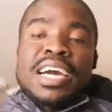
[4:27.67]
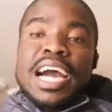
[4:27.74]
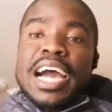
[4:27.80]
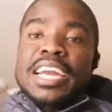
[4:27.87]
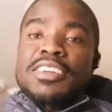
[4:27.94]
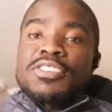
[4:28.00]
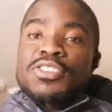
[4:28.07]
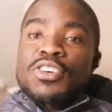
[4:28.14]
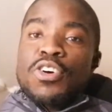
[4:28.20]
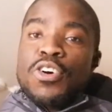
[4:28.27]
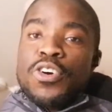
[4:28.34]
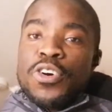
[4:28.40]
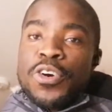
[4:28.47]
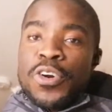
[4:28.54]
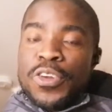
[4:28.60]
and
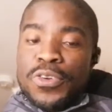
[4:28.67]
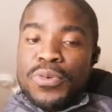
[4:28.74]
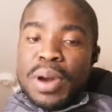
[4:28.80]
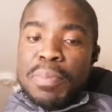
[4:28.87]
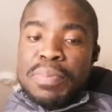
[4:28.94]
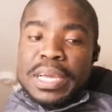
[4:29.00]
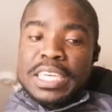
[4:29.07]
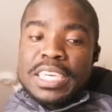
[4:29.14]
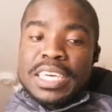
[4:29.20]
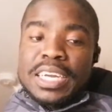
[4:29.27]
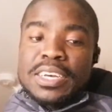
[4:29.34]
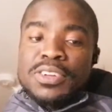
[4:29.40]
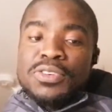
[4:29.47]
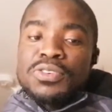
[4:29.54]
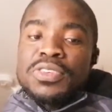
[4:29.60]
score your
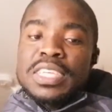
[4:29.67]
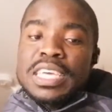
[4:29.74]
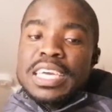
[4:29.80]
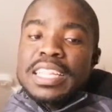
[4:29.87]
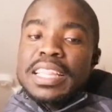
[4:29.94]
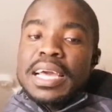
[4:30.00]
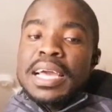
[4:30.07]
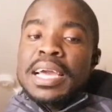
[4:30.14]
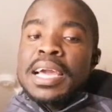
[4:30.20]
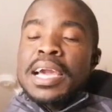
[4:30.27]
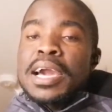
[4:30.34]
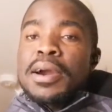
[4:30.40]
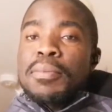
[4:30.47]
patient using the